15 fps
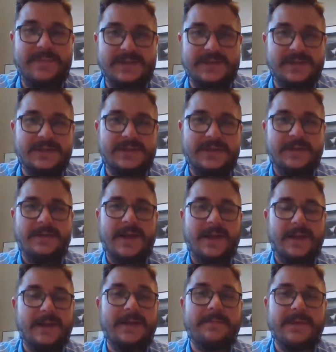business
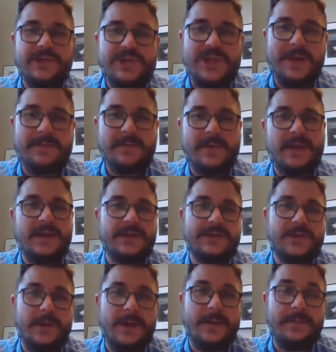can be shaped by
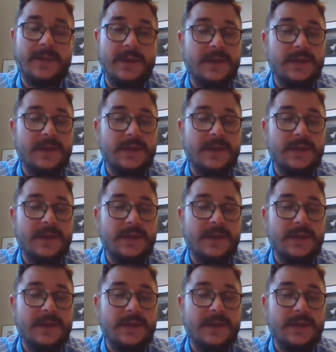history.